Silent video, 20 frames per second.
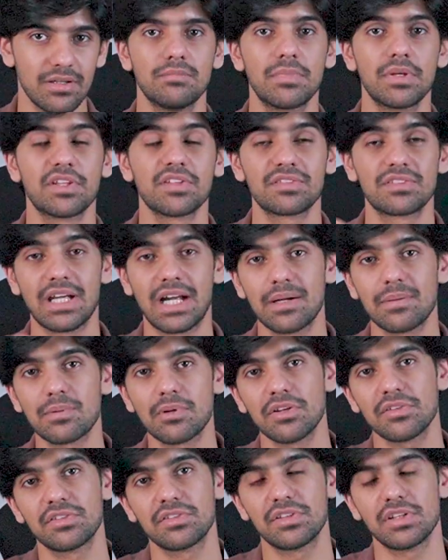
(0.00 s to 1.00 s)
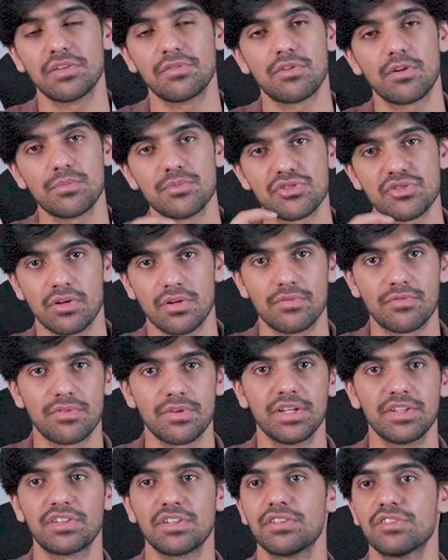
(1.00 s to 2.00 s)
because that processing from short
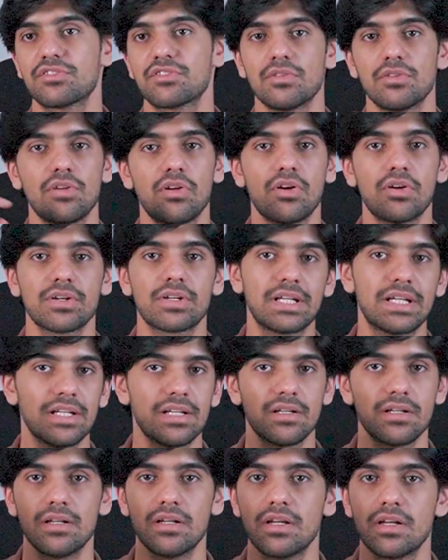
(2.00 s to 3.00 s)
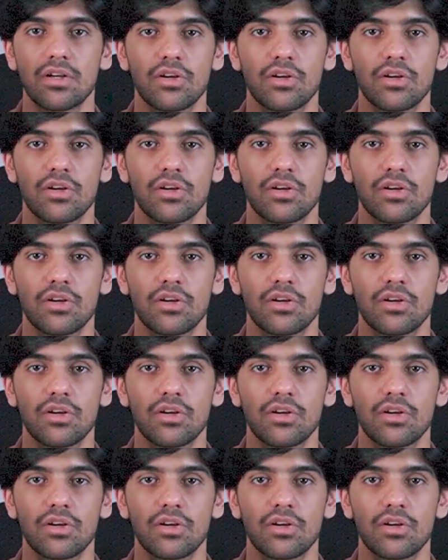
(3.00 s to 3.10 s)
phrases to long tail